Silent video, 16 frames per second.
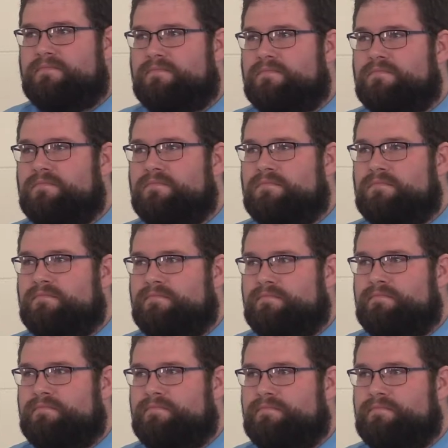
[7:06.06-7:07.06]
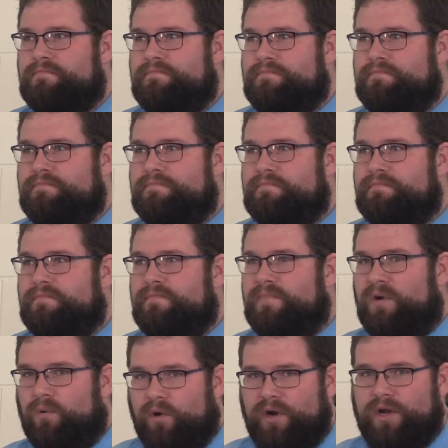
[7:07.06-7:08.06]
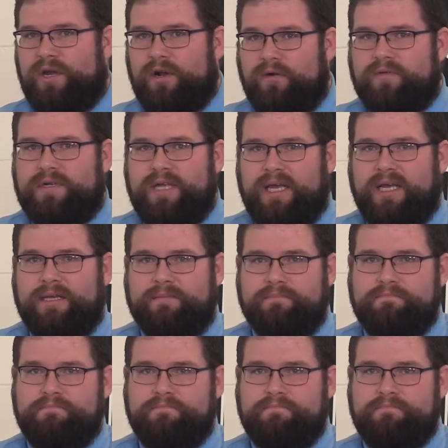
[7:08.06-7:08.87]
That's right. They're working overtime.